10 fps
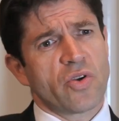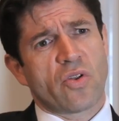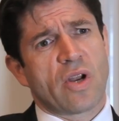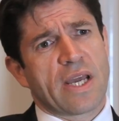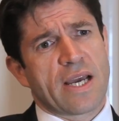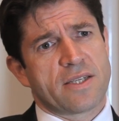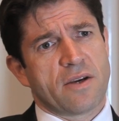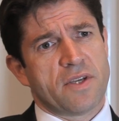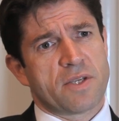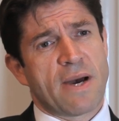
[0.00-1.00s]
honor the
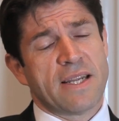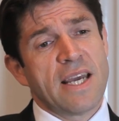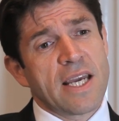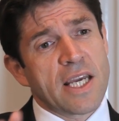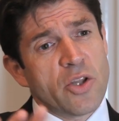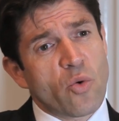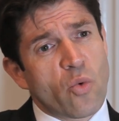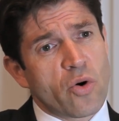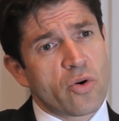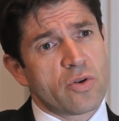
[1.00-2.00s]
legacy of this man in a
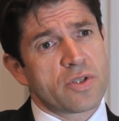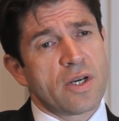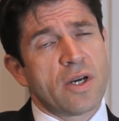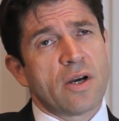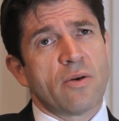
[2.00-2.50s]
world